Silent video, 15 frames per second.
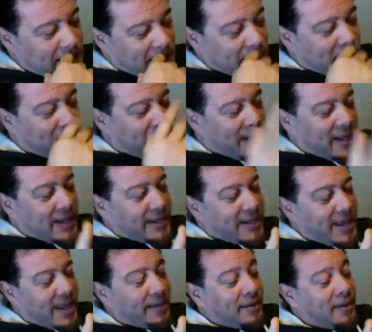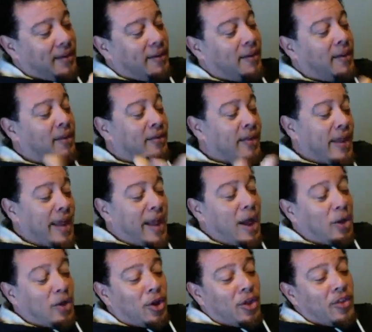looking at that, the
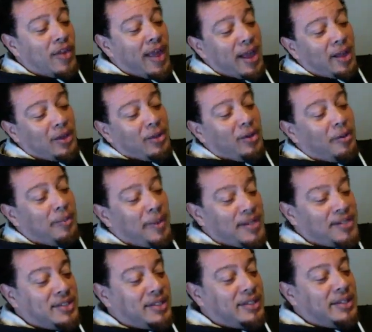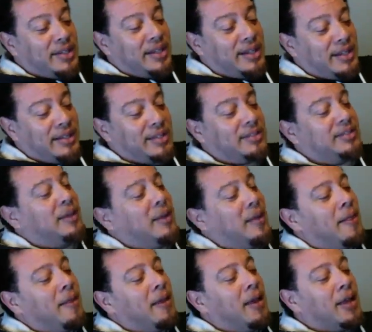Outlaw. The Outlaw basically it's
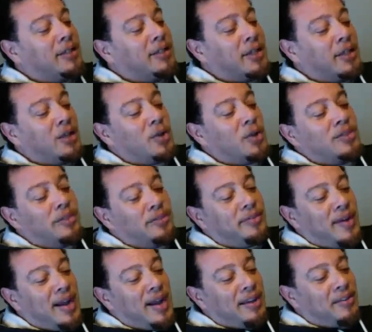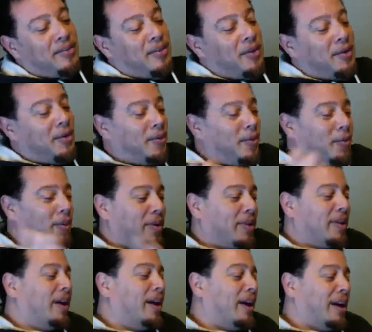a low C5 with
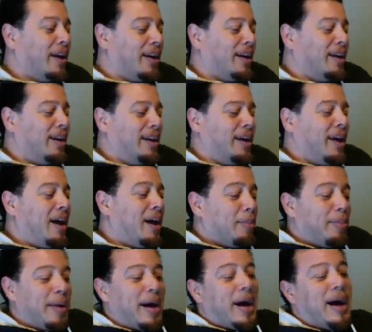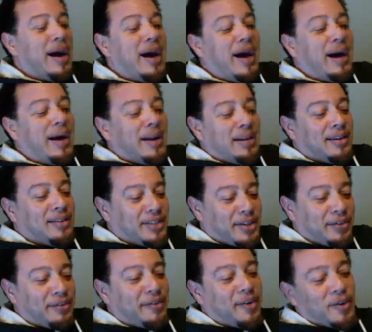a Baja
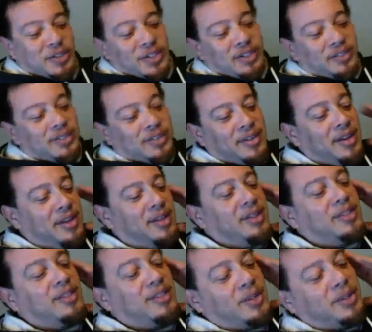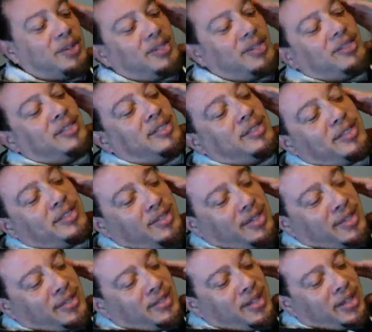conversion. So
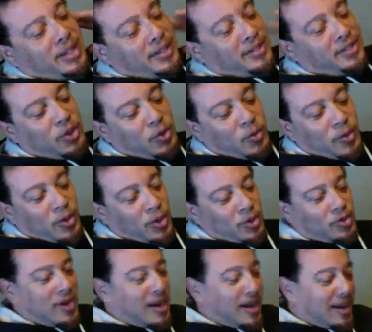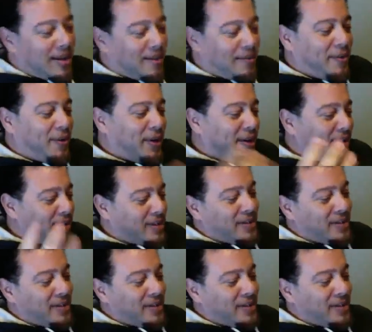it's a 2-wheel drive. You get